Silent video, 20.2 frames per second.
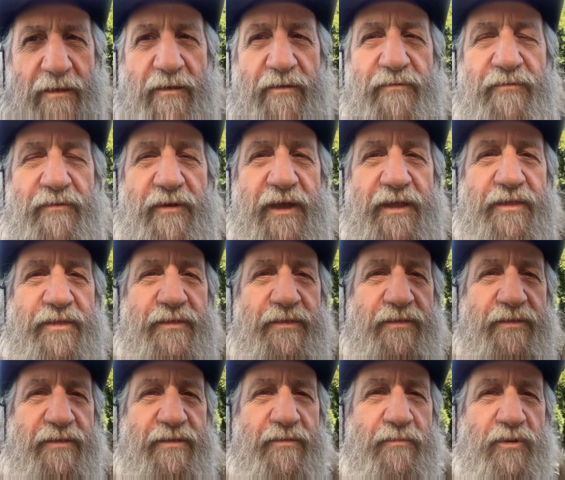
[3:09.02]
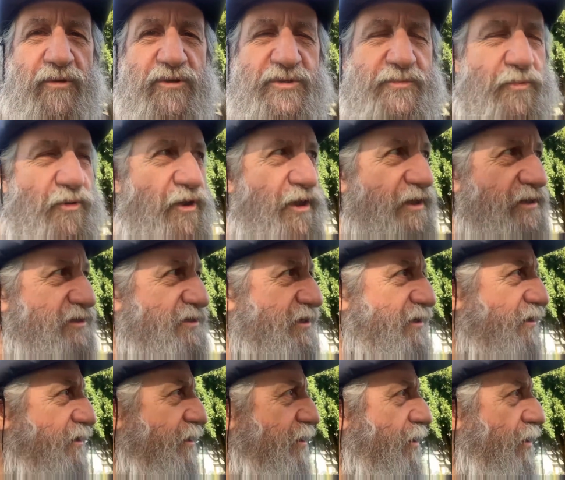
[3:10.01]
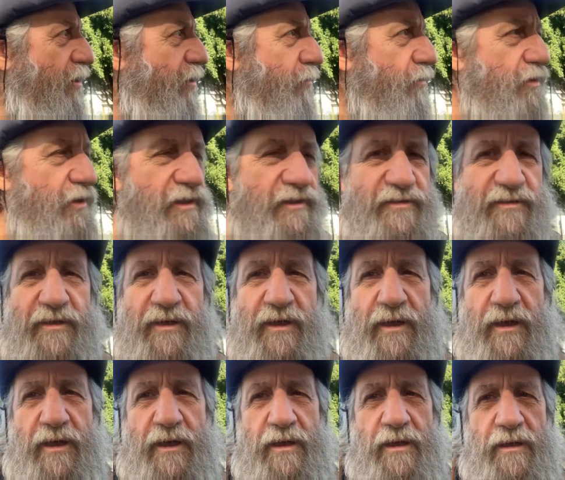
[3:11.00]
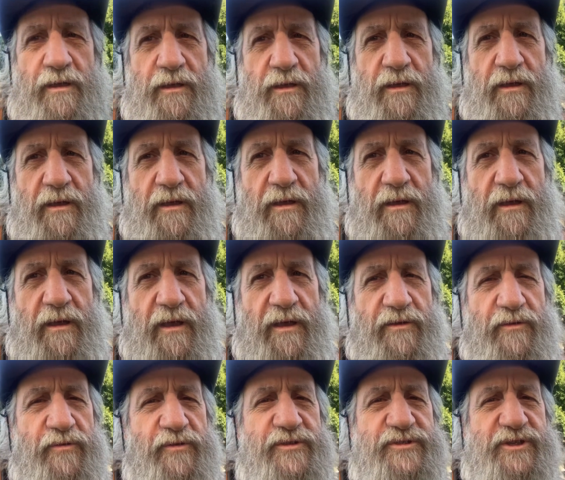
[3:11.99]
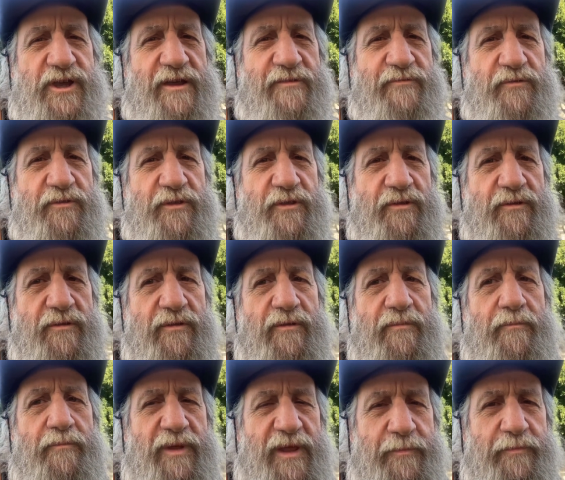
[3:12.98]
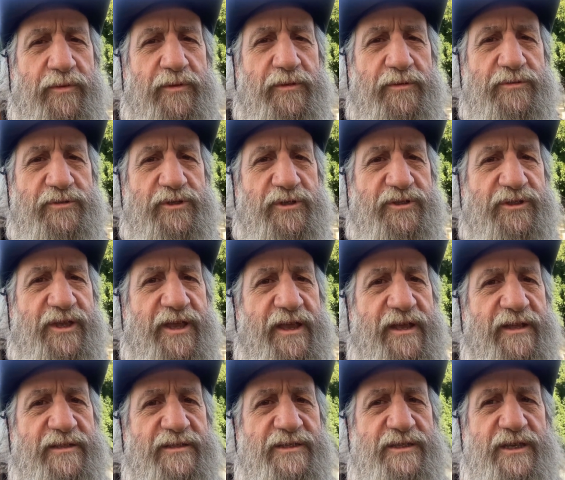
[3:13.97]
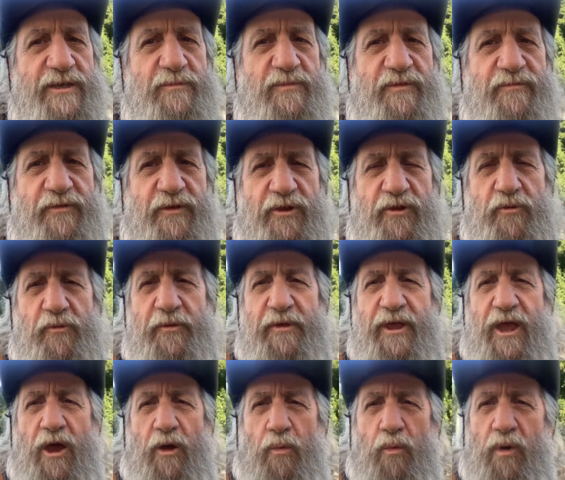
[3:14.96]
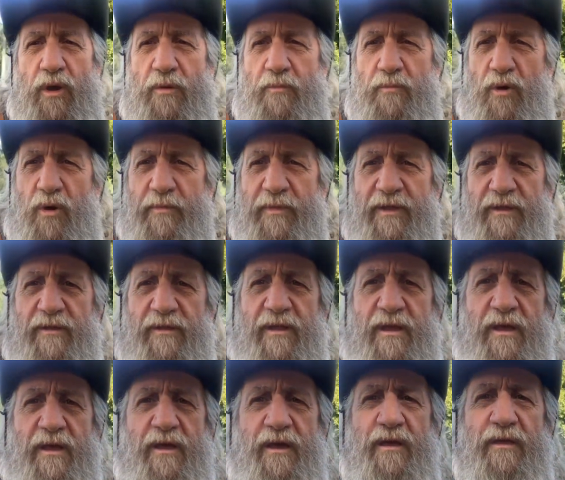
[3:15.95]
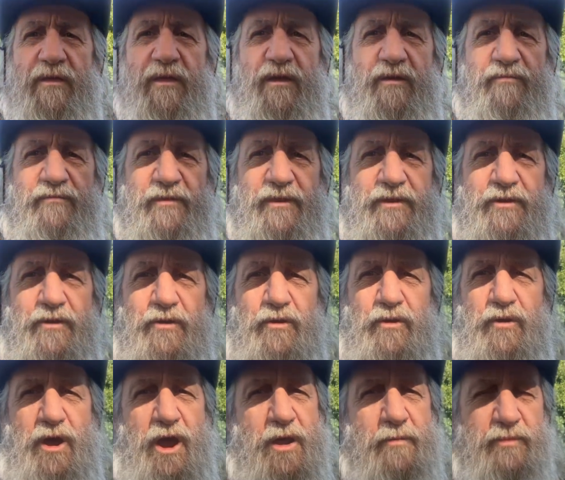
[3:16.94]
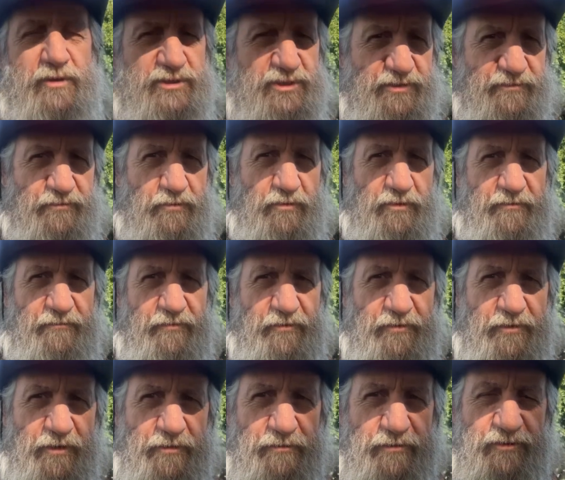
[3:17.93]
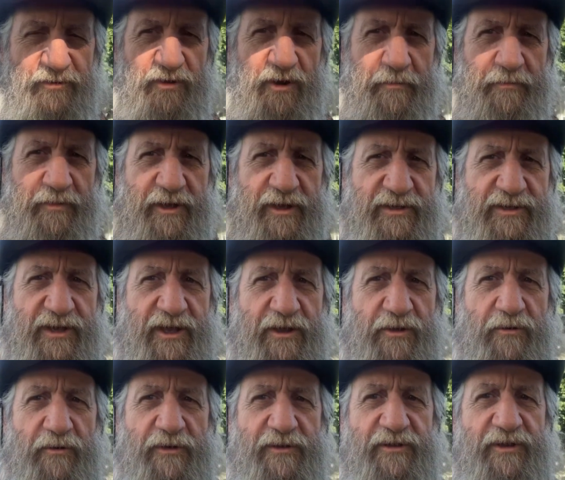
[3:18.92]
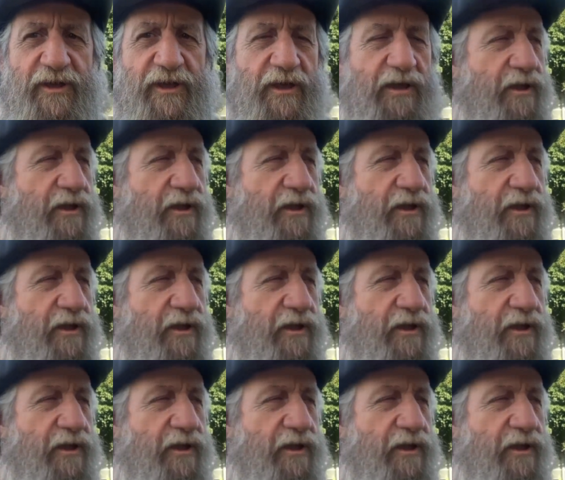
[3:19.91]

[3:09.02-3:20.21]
find the most praise. But I do discover that people just can't seem to figure me out. One moment they figure I must have voted for Donald Trump because I critique